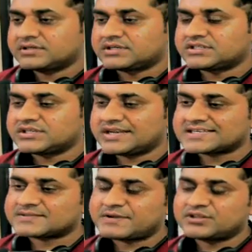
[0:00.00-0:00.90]
Teacher
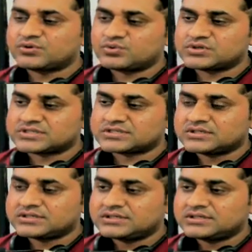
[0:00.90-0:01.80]
explains the rules.
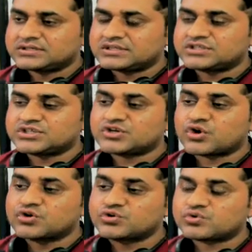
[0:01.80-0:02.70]
Teacher
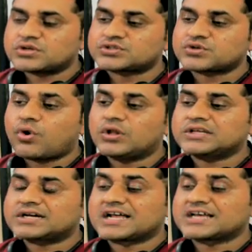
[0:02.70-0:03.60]
controls all
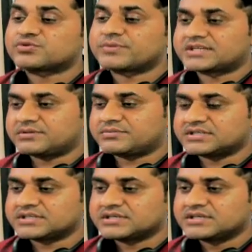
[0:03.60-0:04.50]
the classroom
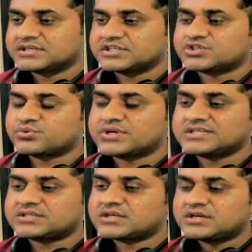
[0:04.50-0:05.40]
activities.
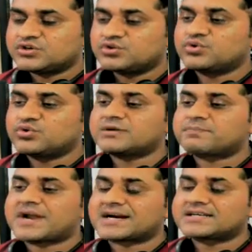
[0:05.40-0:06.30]
Students do
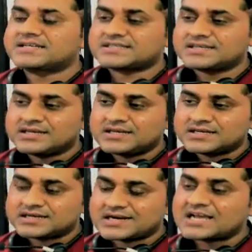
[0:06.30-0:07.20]
not practice
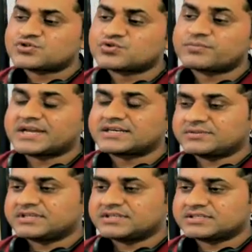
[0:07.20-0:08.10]
classroom
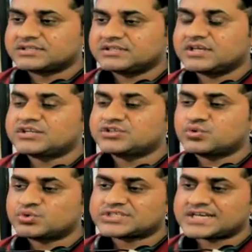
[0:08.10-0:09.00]
activities. There is
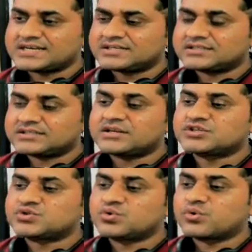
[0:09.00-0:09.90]
no chant, there
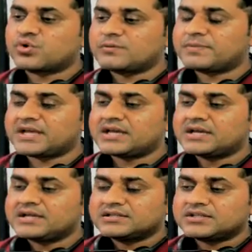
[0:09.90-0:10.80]
is no role
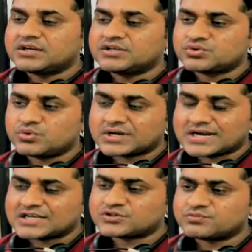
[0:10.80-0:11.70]
play, there is no
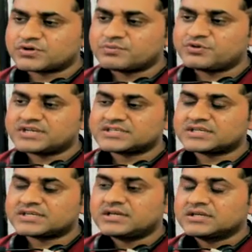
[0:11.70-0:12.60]
classroom
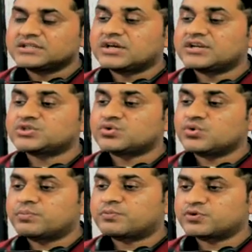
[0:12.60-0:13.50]
communication, there is
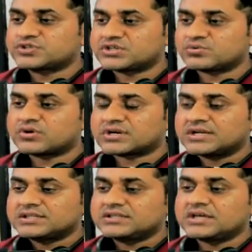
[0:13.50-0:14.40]
no project work,
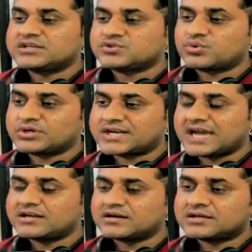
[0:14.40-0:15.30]
there is no
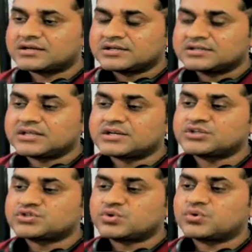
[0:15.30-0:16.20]
dialogue, there
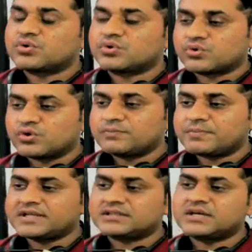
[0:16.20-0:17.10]
is no role
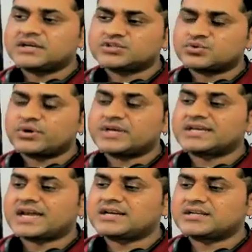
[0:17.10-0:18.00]
play, there is no
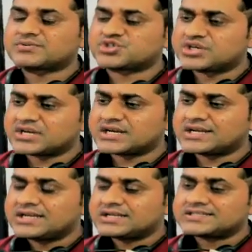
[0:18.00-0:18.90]
any kind of
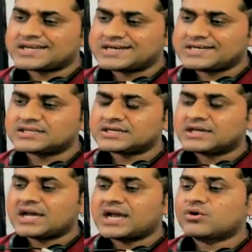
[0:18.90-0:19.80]
singing,
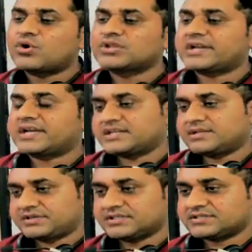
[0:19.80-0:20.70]
chanting, and other
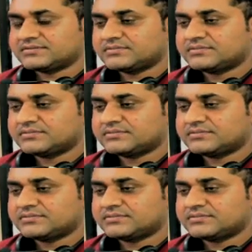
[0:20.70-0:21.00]
activities.